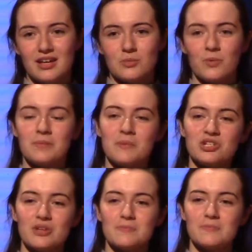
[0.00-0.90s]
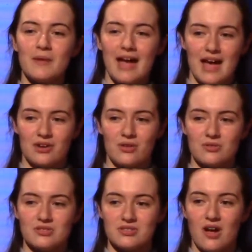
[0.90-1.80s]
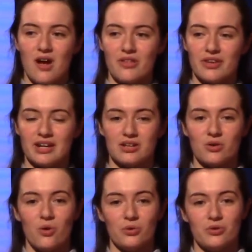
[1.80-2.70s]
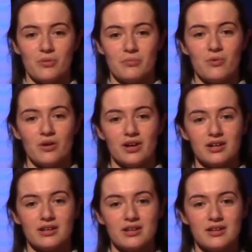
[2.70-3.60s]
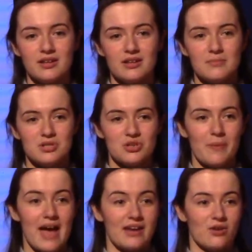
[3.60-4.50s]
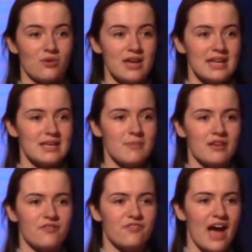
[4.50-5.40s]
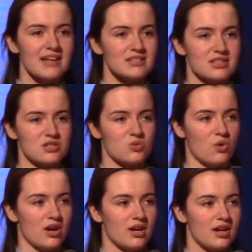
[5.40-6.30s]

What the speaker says: When Bishop Hattow saw that it could hold no more, Bishop Hattow, he made fast the door,